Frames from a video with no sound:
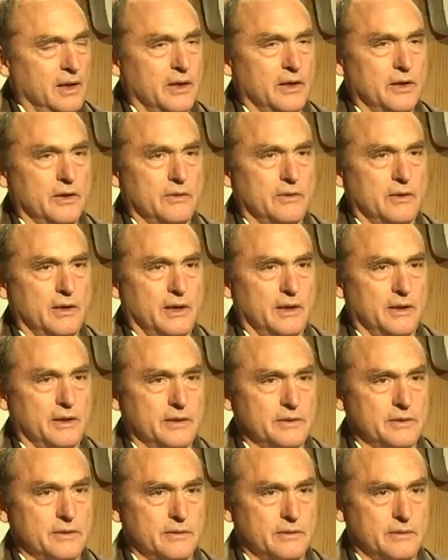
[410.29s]
you let
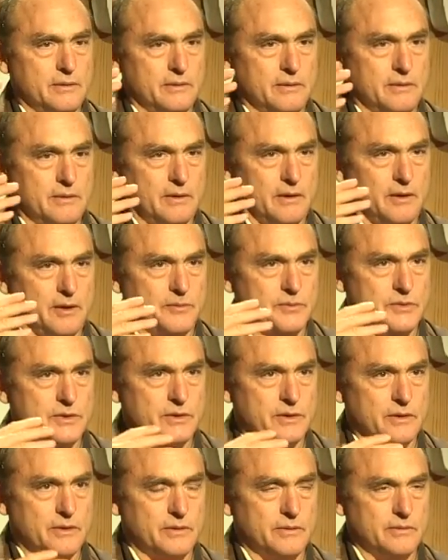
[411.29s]
it come
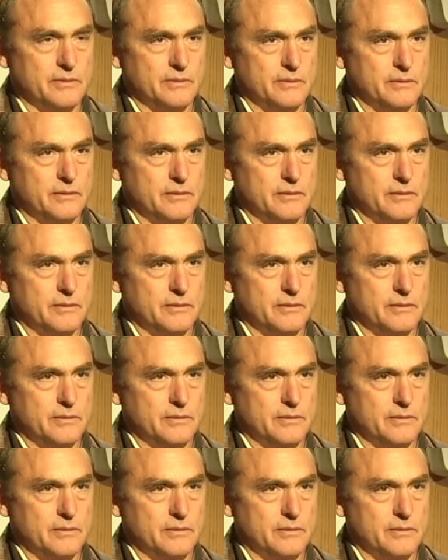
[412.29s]
to you.